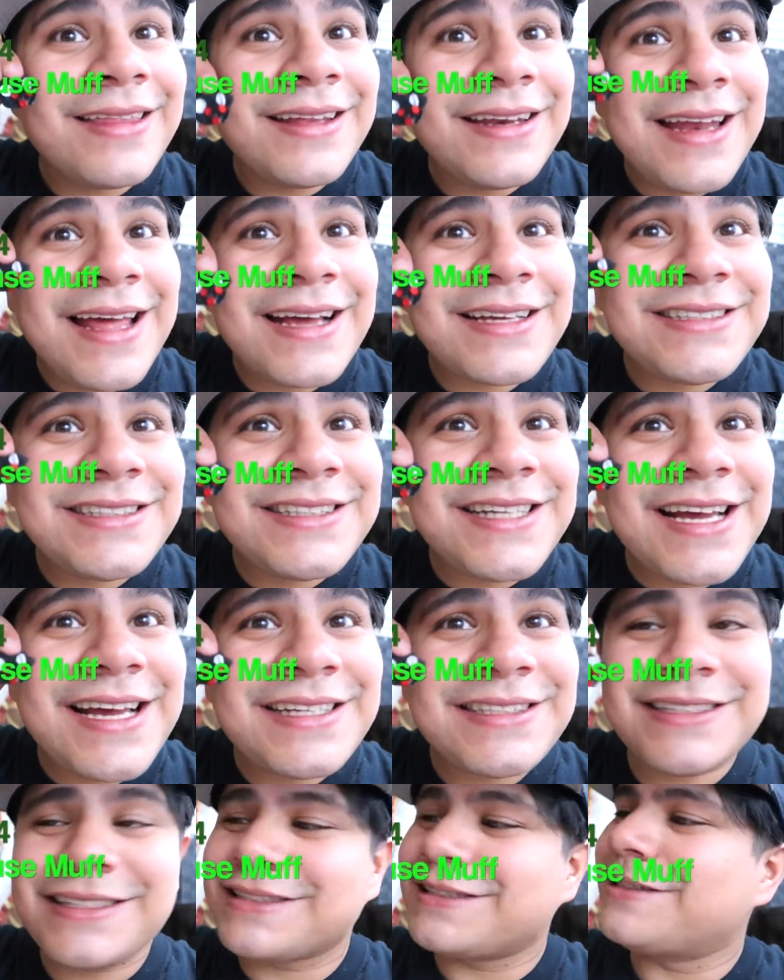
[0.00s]
The next
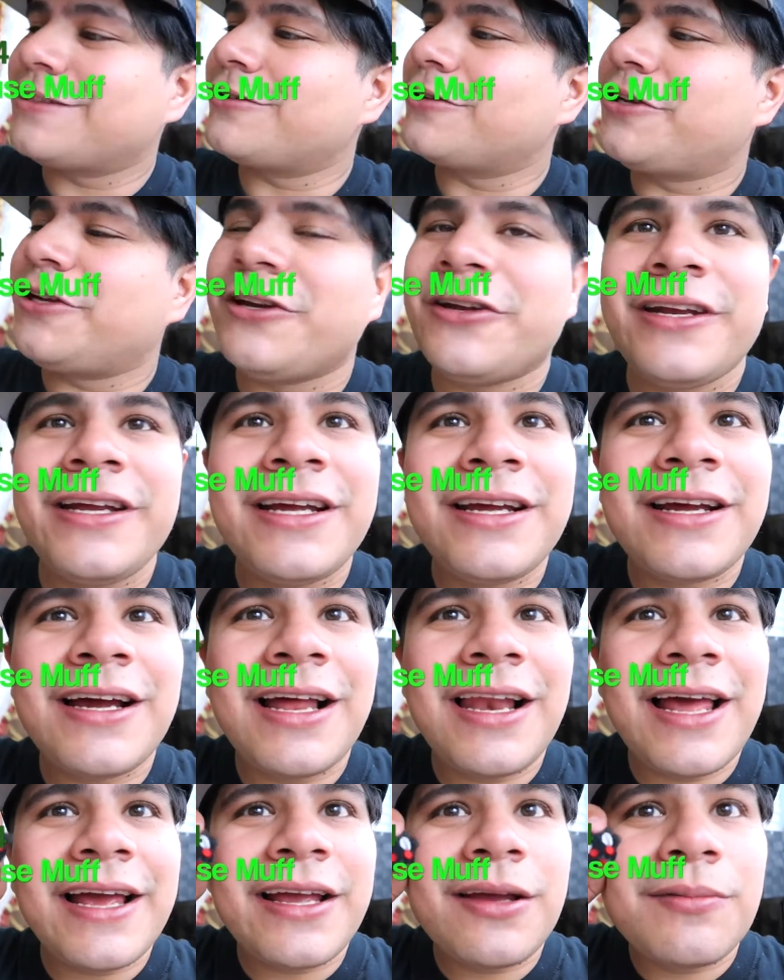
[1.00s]
test, this little cutie.
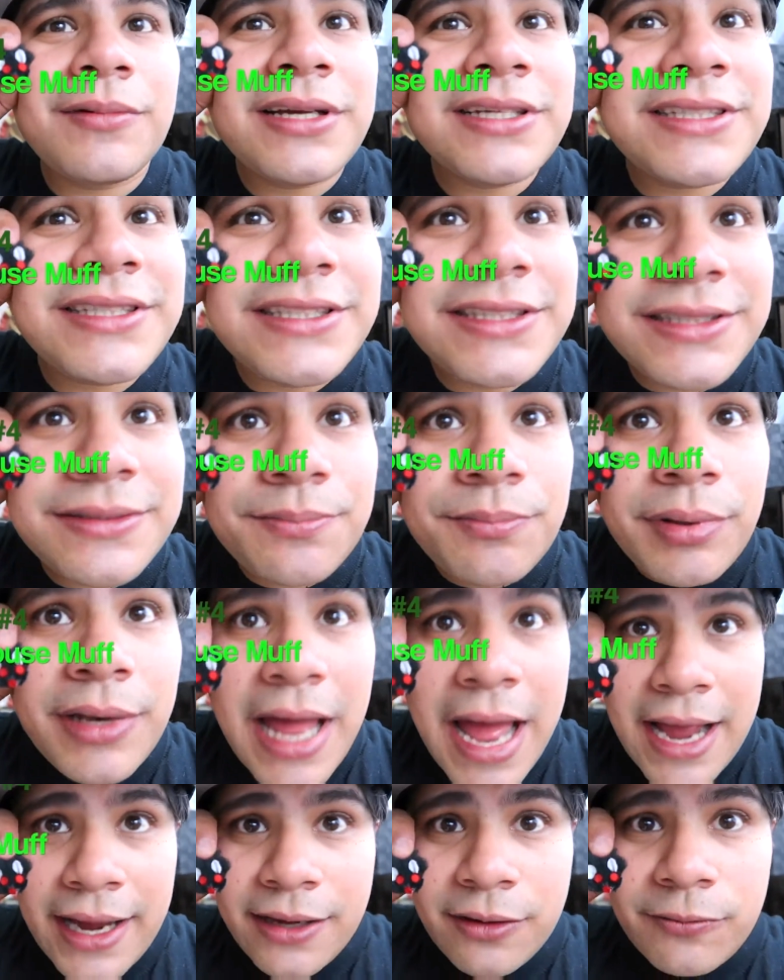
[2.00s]
I like him because he's
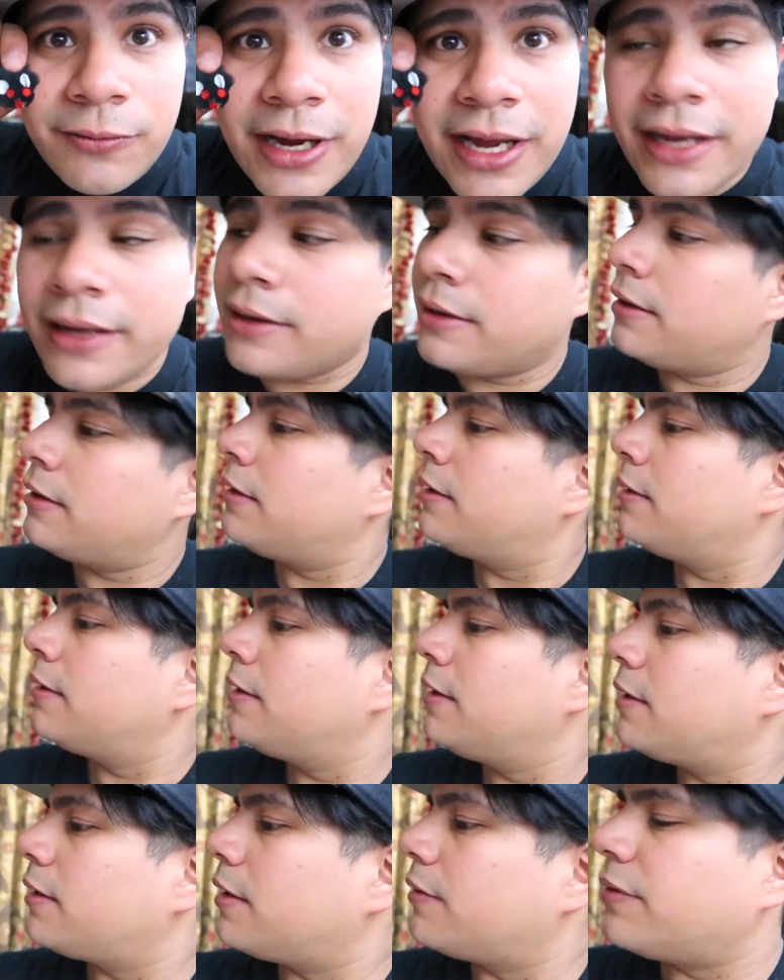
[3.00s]
black and red.
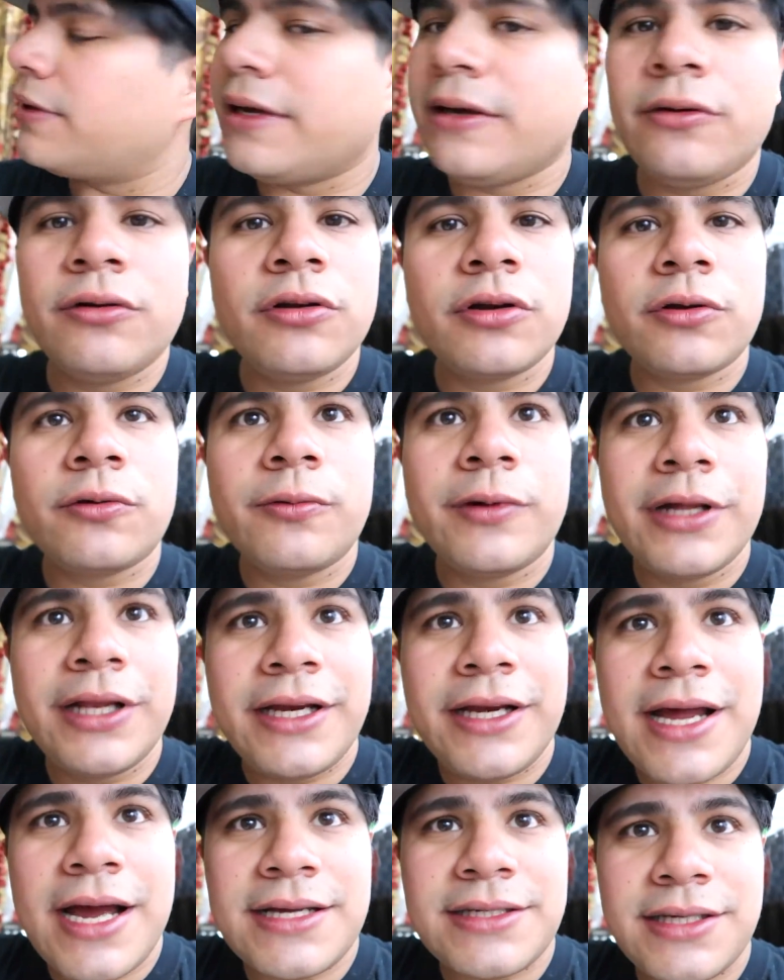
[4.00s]
And I think he would look
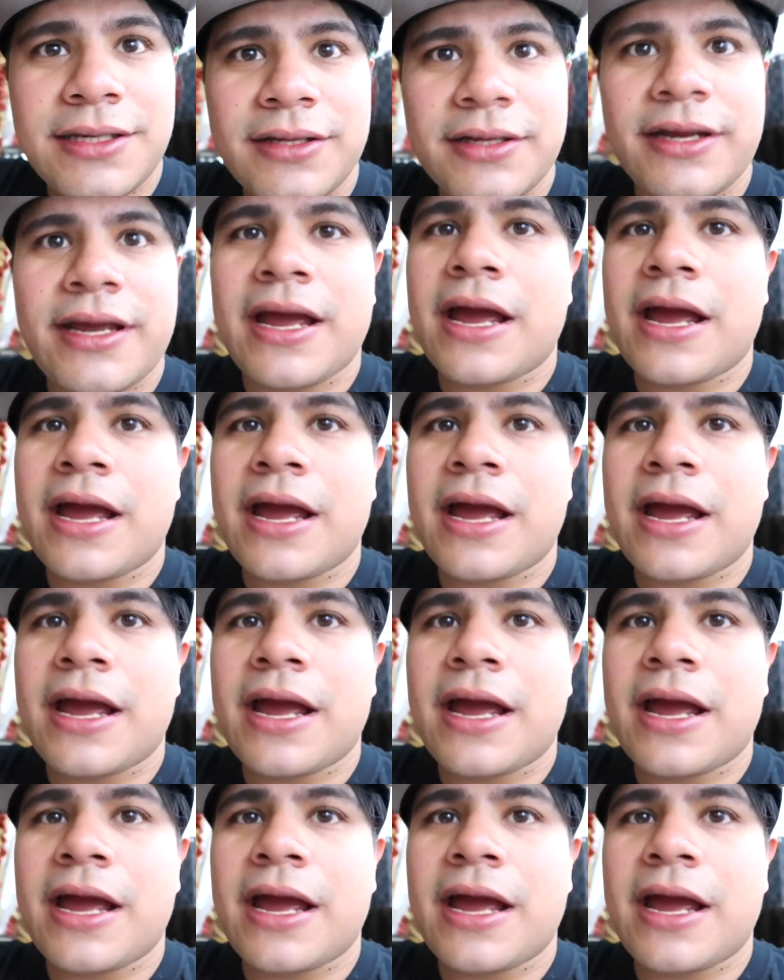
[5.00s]
really nice on the